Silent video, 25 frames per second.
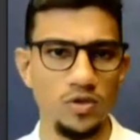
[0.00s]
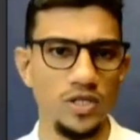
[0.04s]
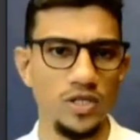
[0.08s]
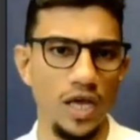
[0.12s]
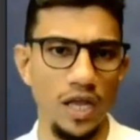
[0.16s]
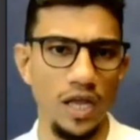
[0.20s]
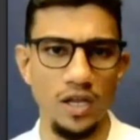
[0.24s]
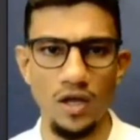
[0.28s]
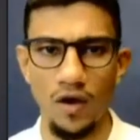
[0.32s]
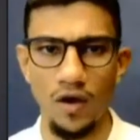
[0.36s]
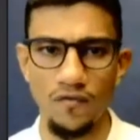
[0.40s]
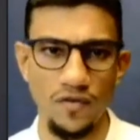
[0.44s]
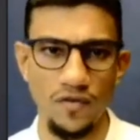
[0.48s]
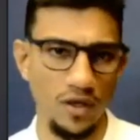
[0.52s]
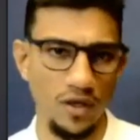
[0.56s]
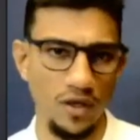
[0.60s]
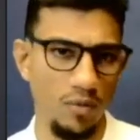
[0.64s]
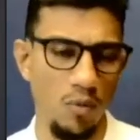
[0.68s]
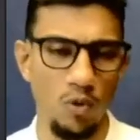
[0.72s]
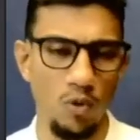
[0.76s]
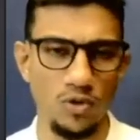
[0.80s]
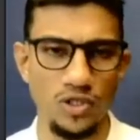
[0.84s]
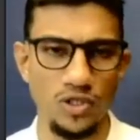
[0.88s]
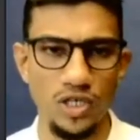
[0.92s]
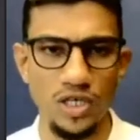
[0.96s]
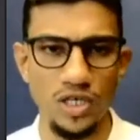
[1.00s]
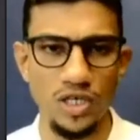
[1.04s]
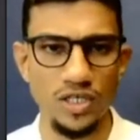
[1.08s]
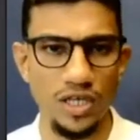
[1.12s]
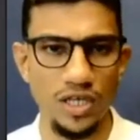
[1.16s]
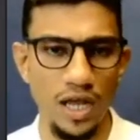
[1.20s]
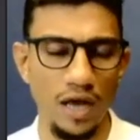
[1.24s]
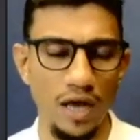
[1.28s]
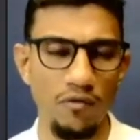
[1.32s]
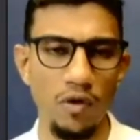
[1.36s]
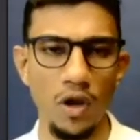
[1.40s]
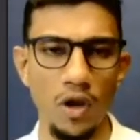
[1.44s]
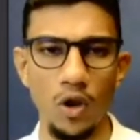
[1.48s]
use any of the
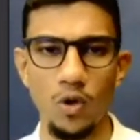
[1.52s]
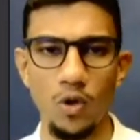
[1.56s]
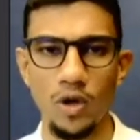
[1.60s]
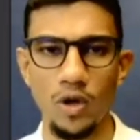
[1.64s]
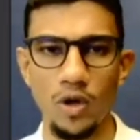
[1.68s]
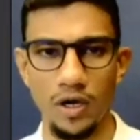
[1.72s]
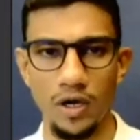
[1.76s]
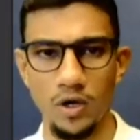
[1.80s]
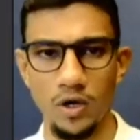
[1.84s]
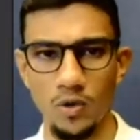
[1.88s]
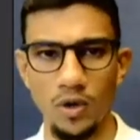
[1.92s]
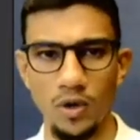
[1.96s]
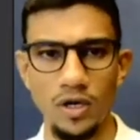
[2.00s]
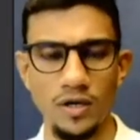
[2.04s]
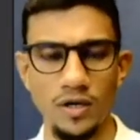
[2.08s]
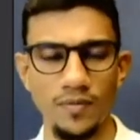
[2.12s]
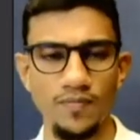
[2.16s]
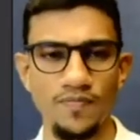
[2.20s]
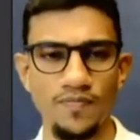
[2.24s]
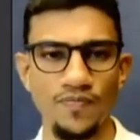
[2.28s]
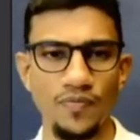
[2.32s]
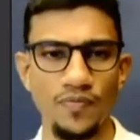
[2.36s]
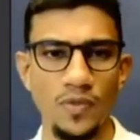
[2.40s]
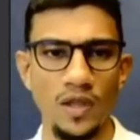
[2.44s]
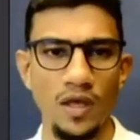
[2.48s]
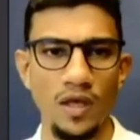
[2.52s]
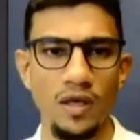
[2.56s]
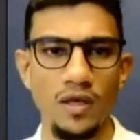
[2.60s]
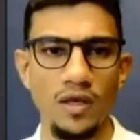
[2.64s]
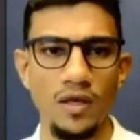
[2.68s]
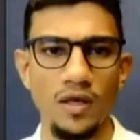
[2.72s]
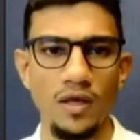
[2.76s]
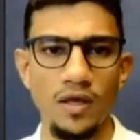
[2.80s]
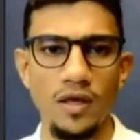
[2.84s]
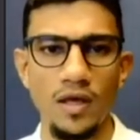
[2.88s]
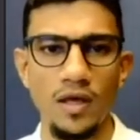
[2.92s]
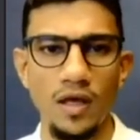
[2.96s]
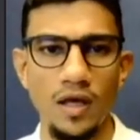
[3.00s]
emojis and I will look into it.
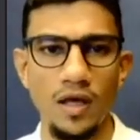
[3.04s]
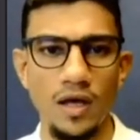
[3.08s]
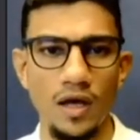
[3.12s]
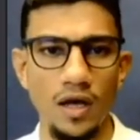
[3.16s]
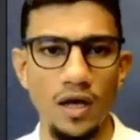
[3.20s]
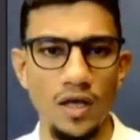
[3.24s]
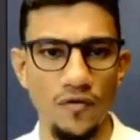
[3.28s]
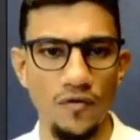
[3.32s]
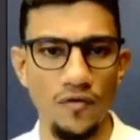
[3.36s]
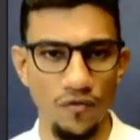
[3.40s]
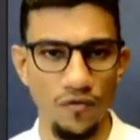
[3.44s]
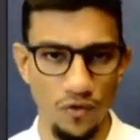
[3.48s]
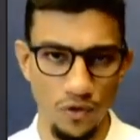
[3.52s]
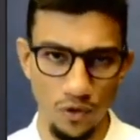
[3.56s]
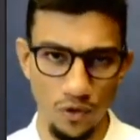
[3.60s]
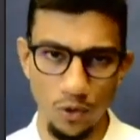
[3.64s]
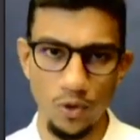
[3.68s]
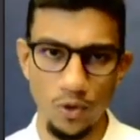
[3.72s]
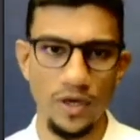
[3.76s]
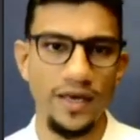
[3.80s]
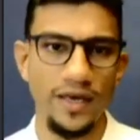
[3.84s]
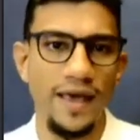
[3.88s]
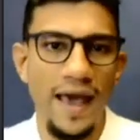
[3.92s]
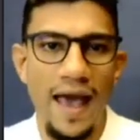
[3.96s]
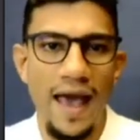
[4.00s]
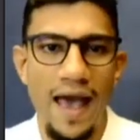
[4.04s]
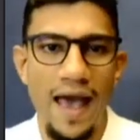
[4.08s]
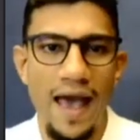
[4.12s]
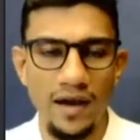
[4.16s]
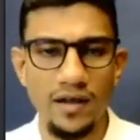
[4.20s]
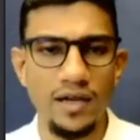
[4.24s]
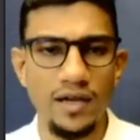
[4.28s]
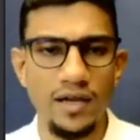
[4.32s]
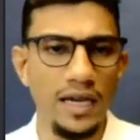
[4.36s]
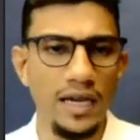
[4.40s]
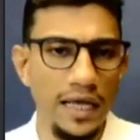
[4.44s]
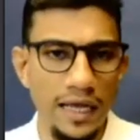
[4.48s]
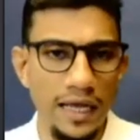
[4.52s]
If you
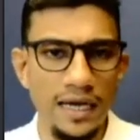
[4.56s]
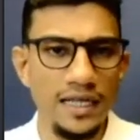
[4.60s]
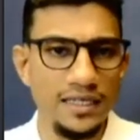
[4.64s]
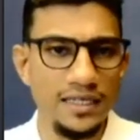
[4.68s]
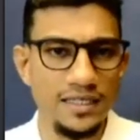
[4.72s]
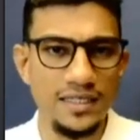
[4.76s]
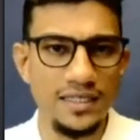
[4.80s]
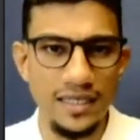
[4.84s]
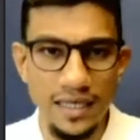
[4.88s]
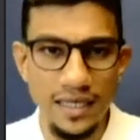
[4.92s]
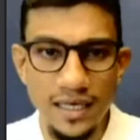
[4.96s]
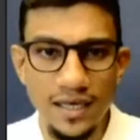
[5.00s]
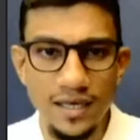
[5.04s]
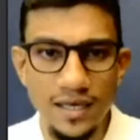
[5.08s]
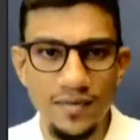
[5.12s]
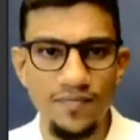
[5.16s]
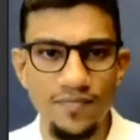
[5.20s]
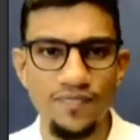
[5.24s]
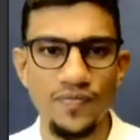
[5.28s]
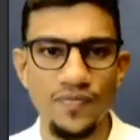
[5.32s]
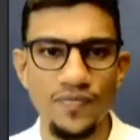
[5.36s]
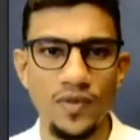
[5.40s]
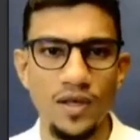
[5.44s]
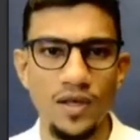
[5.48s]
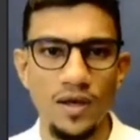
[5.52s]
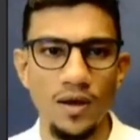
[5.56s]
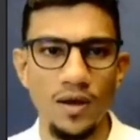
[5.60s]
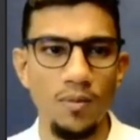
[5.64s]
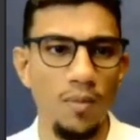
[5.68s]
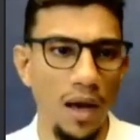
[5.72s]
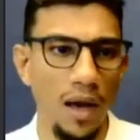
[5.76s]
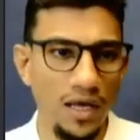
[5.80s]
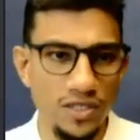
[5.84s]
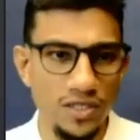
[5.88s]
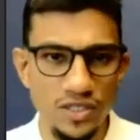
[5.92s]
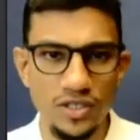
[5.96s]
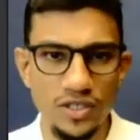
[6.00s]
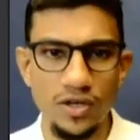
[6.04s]
can clearly see
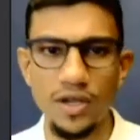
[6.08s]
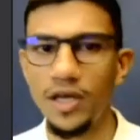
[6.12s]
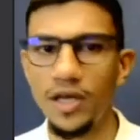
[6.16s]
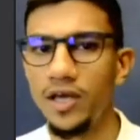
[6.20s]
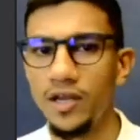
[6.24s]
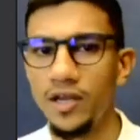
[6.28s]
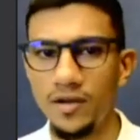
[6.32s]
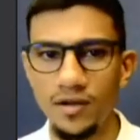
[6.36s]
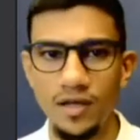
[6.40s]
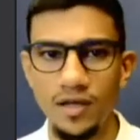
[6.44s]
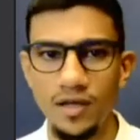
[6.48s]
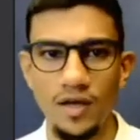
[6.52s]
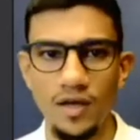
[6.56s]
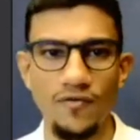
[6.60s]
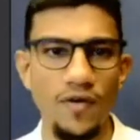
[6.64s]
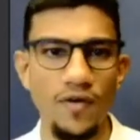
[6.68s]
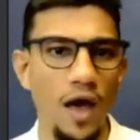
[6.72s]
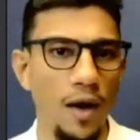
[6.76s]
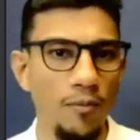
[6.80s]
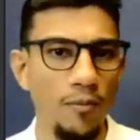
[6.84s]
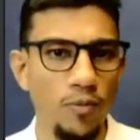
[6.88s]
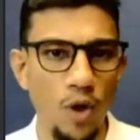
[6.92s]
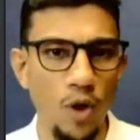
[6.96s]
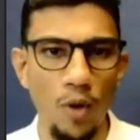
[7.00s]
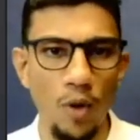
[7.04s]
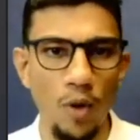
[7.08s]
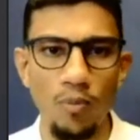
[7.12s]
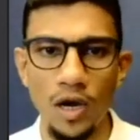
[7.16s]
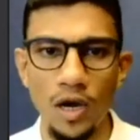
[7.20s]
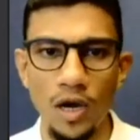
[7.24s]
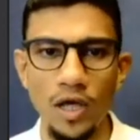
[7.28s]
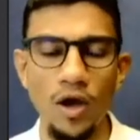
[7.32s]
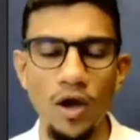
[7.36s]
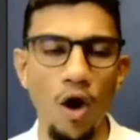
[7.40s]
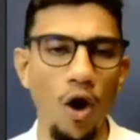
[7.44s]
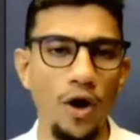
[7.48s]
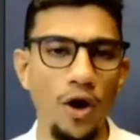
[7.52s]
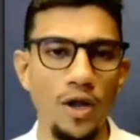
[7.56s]
my screen, if I'm
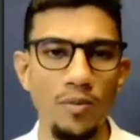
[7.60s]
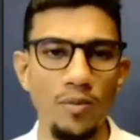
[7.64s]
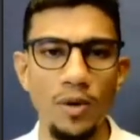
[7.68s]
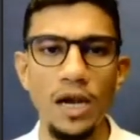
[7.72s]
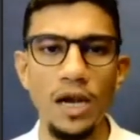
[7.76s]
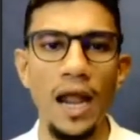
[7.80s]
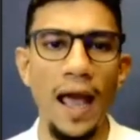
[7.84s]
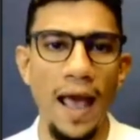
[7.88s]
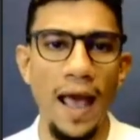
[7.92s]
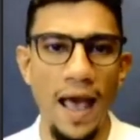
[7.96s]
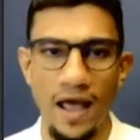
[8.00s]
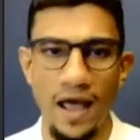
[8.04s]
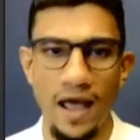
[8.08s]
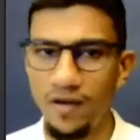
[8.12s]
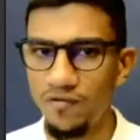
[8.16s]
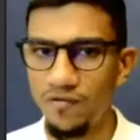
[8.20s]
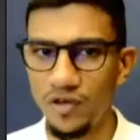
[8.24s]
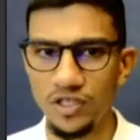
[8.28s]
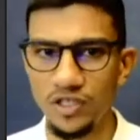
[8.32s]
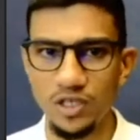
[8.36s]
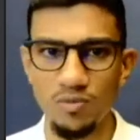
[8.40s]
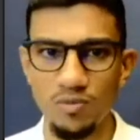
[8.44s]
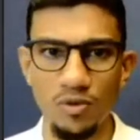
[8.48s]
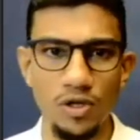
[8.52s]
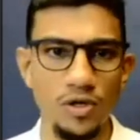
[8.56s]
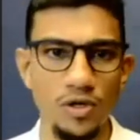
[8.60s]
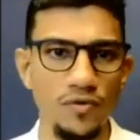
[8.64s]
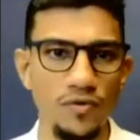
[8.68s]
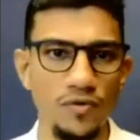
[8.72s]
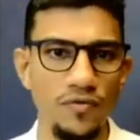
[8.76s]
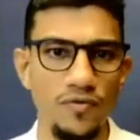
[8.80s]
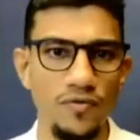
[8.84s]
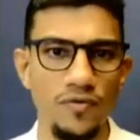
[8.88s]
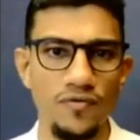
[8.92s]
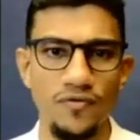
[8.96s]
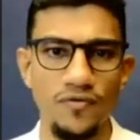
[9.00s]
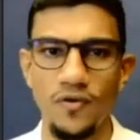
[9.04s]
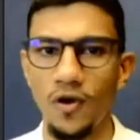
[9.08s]
properly audible and visible
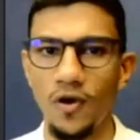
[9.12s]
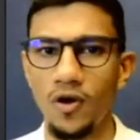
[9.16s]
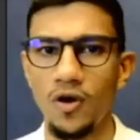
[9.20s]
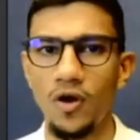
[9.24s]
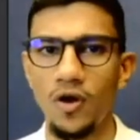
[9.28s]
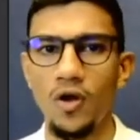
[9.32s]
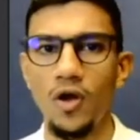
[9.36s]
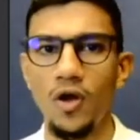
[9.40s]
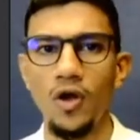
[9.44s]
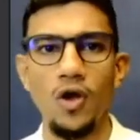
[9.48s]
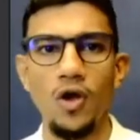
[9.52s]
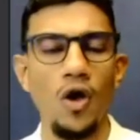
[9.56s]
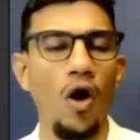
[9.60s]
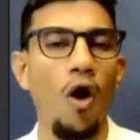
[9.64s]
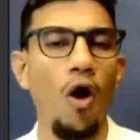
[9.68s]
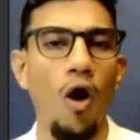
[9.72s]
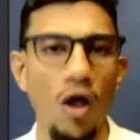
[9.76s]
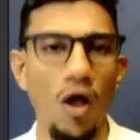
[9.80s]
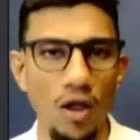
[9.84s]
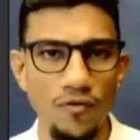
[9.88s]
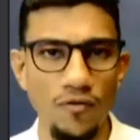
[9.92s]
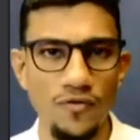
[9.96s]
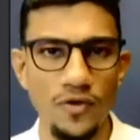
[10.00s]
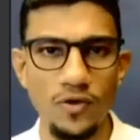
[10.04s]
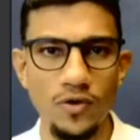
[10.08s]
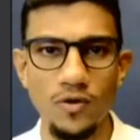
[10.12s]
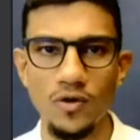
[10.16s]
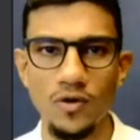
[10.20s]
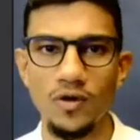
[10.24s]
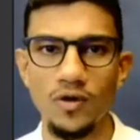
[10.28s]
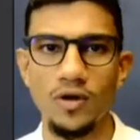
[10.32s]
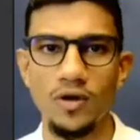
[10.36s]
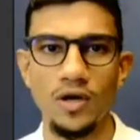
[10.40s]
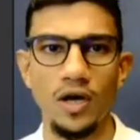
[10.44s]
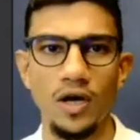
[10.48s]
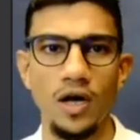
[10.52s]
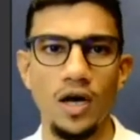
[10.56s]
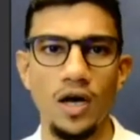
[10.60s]
for all of
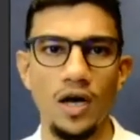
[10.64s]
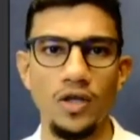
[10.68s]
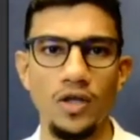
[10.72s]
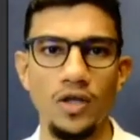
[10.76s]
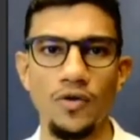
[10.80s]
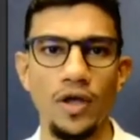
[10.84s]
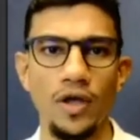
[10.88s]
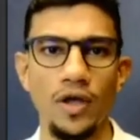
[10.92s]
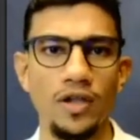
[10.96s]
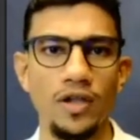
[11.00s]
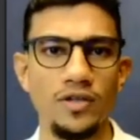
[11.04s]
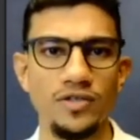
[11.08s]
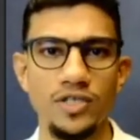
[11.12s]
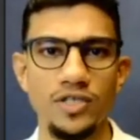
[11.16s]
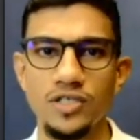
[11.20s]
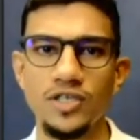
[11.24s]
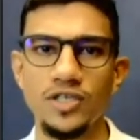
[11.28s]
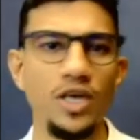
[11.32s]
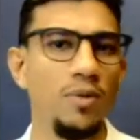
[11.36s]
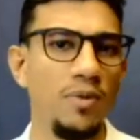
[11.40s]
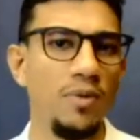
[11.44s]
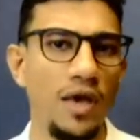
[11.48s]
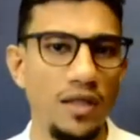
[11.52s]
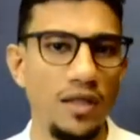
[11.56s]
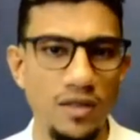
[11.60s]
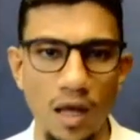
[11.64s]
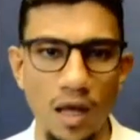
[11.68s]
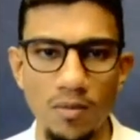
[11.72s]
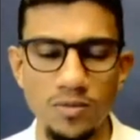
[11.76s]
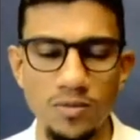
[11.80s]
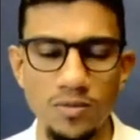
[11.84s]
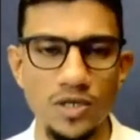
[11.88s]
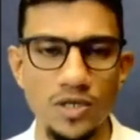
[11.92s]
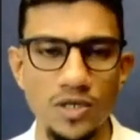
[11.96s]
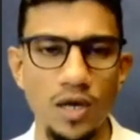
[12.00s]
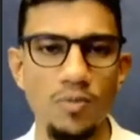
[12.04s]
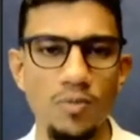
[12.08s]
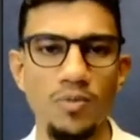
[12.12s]
you, you can just give me a
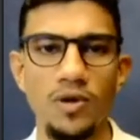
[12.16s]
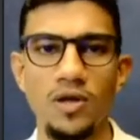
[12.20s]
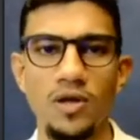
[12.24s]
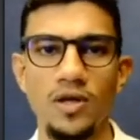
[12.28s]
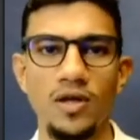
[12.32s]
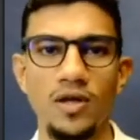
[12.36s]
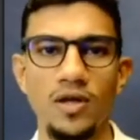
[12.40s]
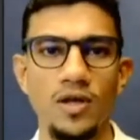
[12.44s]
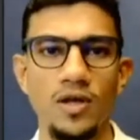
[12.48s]
thumbs up,